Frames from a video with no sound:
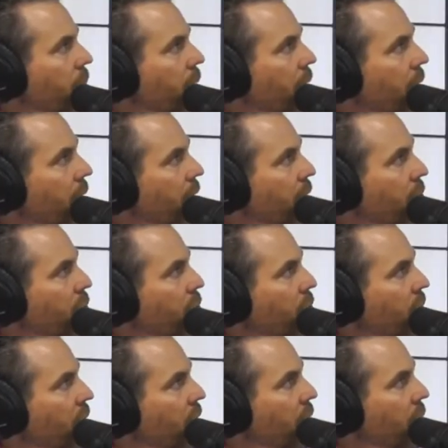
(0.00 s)

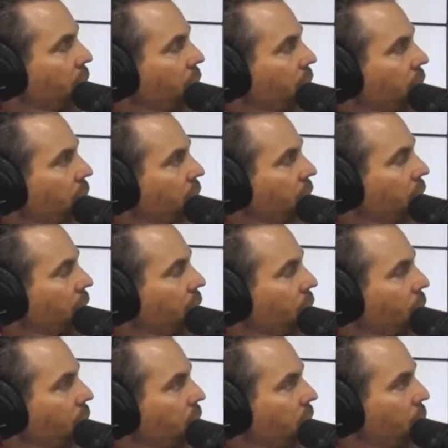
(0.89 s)
of
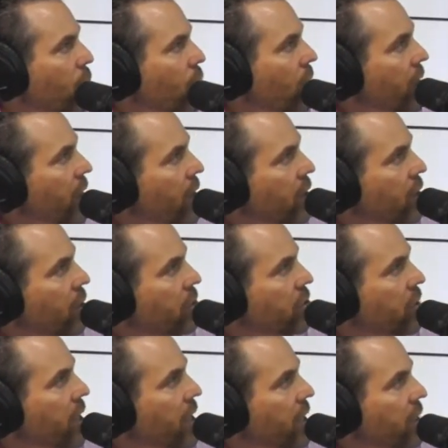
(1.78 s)
someone that you're
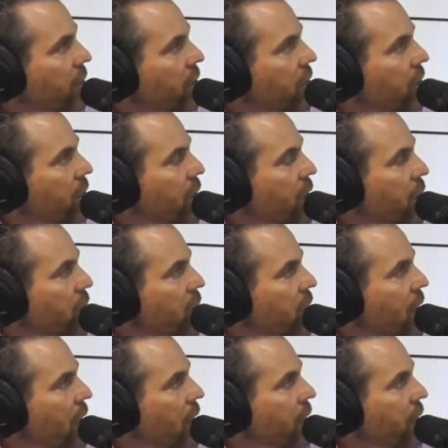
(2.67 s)
training their
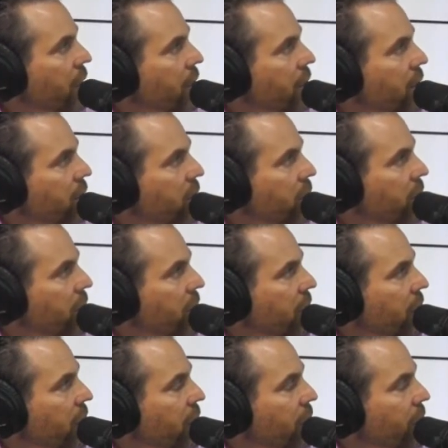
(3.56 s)
dog. It looks to be
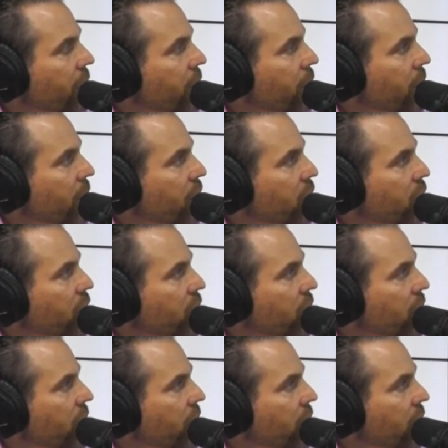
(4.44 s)
like a
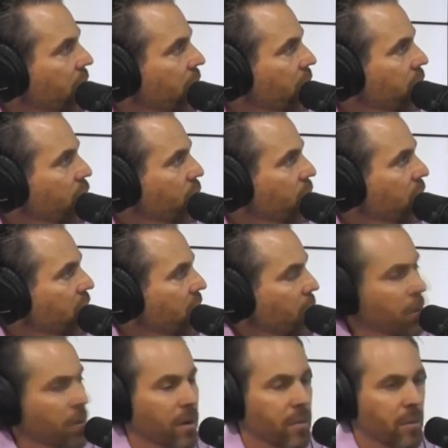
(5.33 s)
miniature German
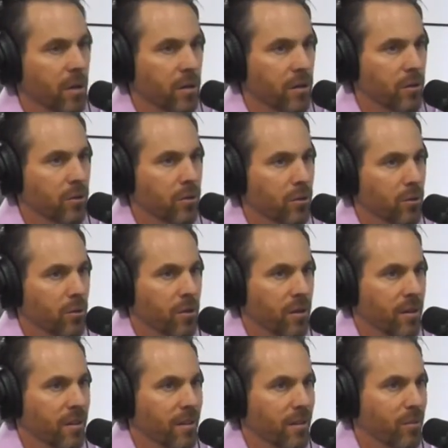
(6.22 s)
Shepherd. I'm not too sure what
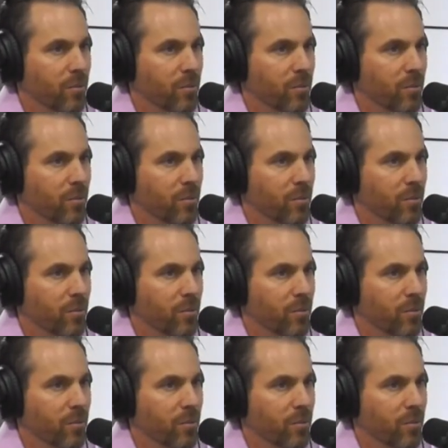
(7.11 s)
it is.